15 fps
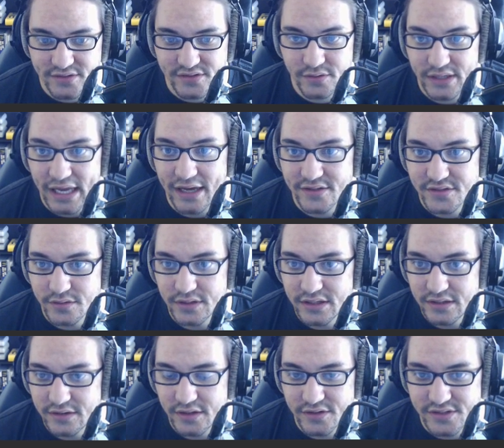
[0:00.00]
So yeah,
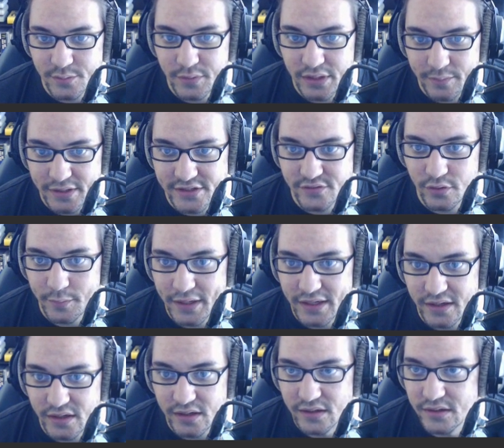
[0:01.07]
there's a MIDI-based format
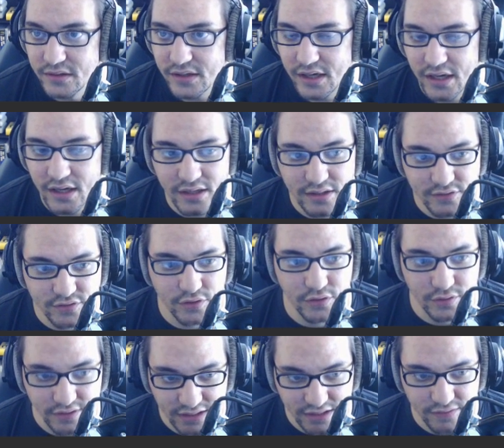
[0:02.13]
here
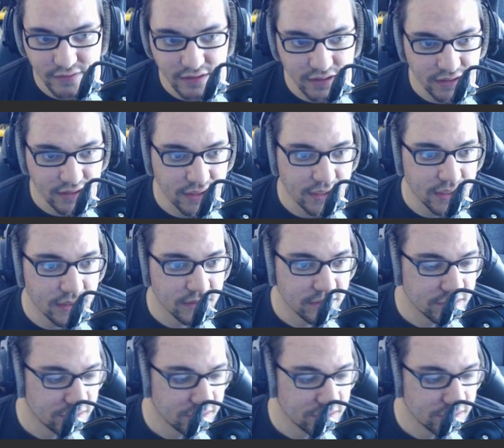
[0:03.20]
internally in the